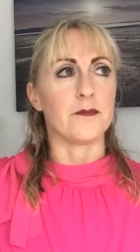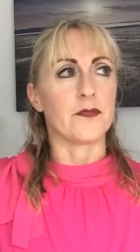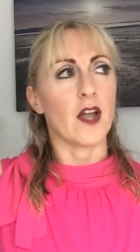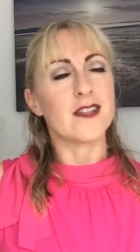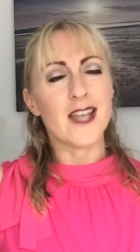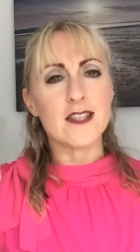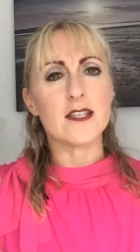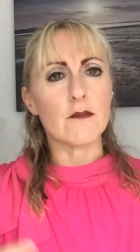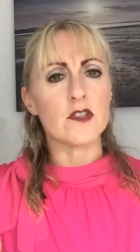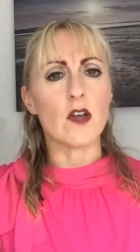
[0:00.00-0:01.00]
I say this
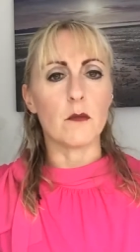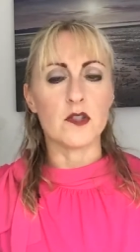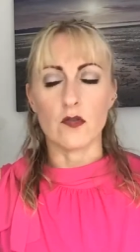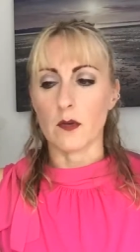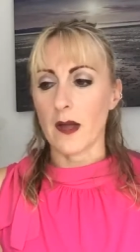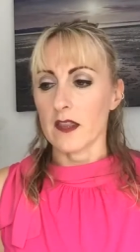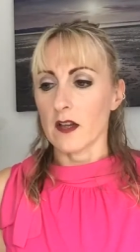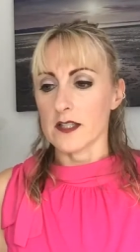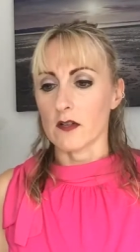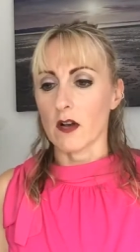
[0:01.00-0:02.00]
every time we talk about the
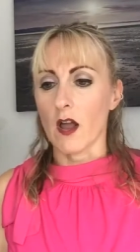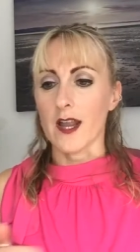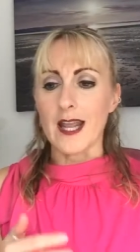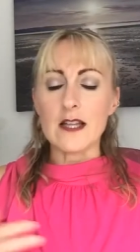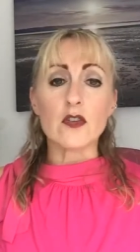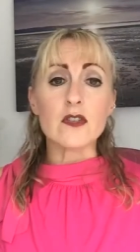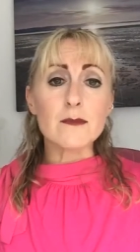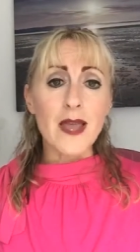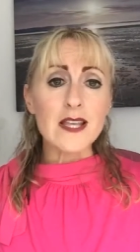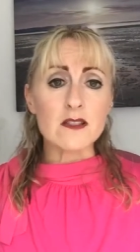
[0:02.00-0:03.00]
ideal client. It does
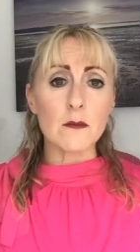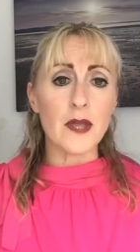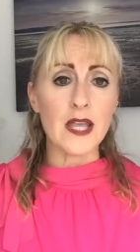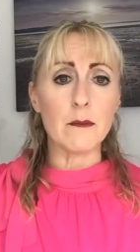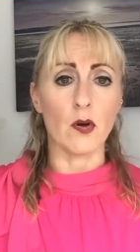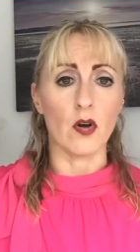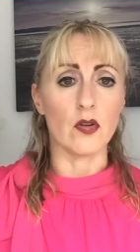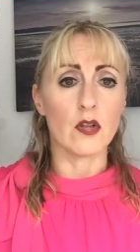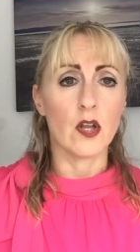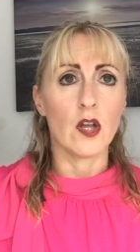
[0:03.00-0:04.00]
make some
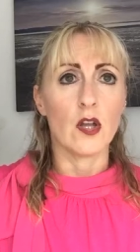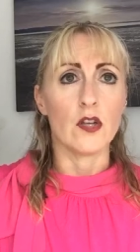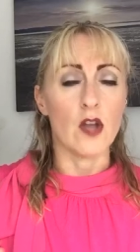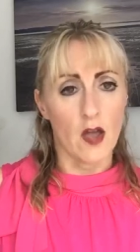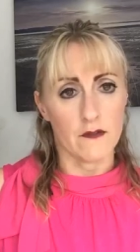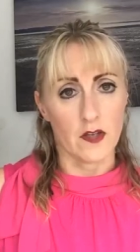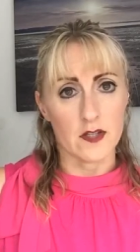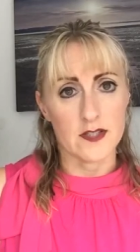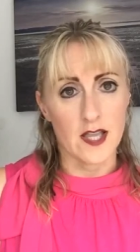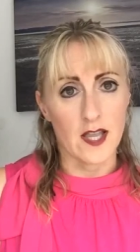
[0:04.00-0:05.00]
people
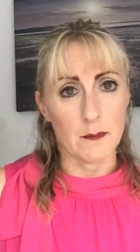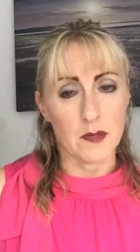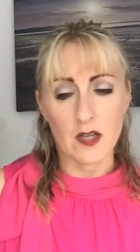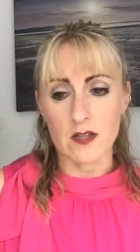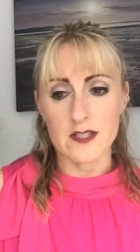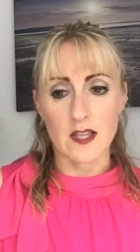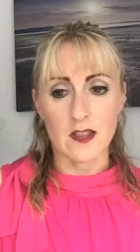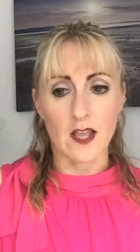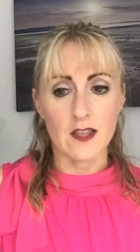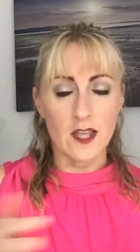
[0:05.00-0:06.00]
nervous because
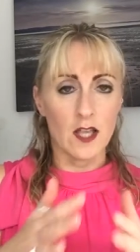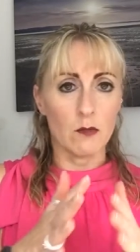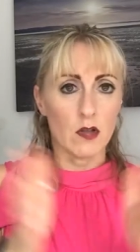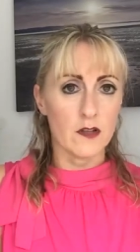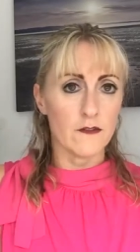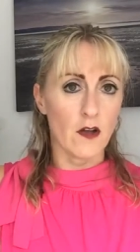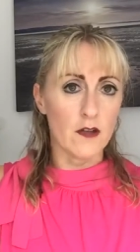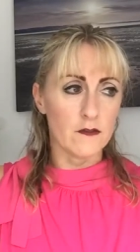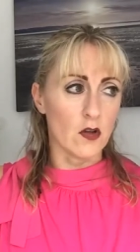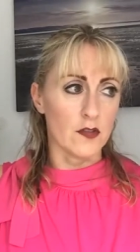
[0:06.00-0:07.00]
they think, well, if
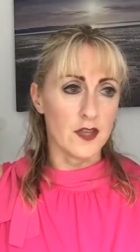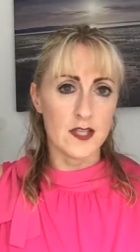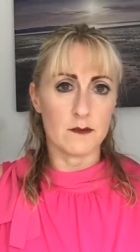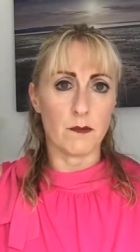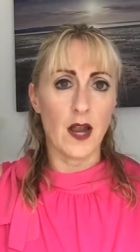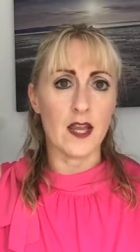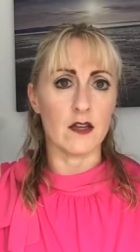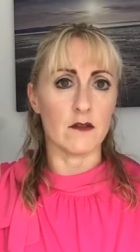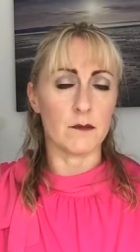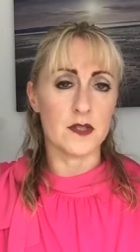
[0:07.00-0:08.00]
I've got this plane
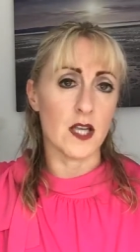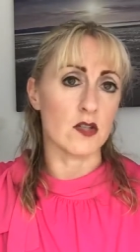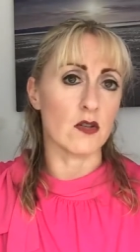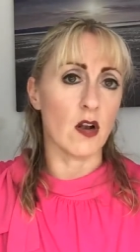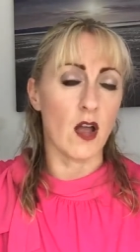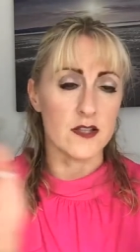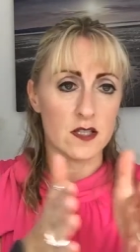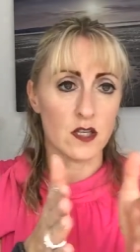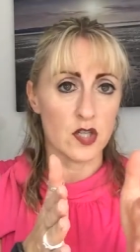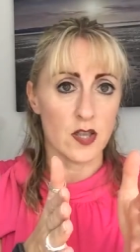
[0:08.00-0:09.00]
of potential clients and
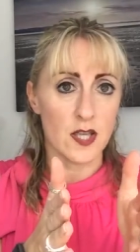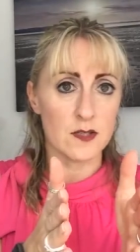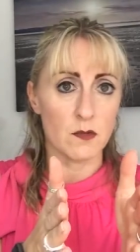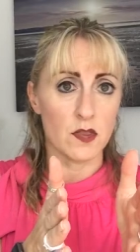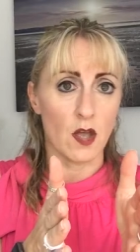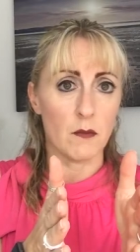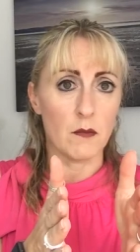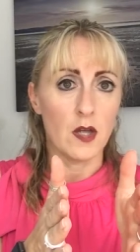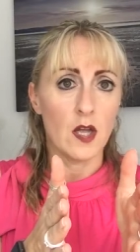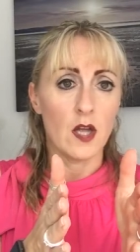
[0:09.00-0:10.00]
I do this with them,
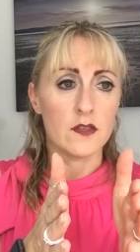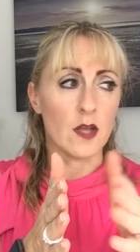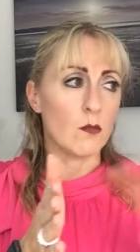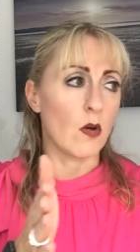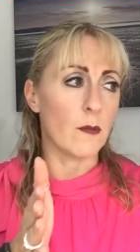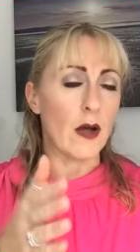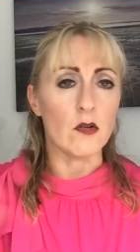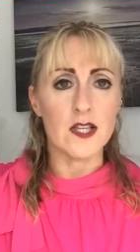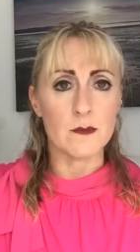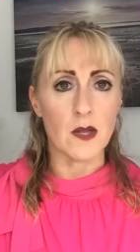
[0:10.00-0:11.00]
then what about all
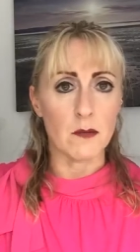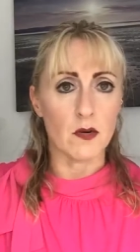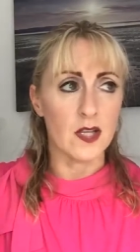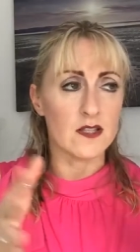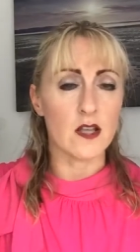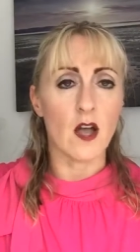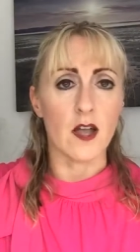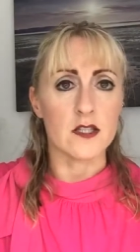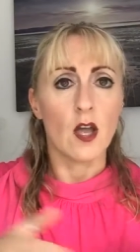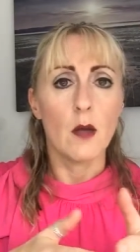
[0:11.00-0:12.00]
these people either side?
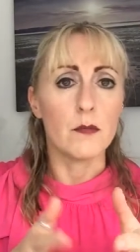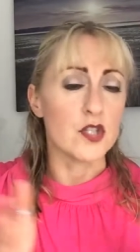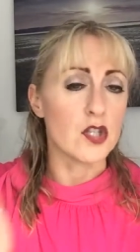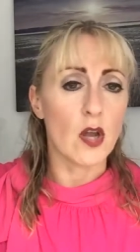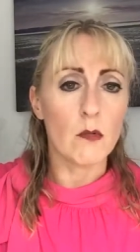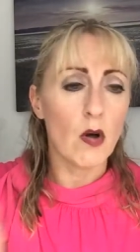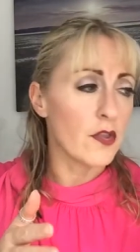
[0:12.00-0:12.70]
But you know what?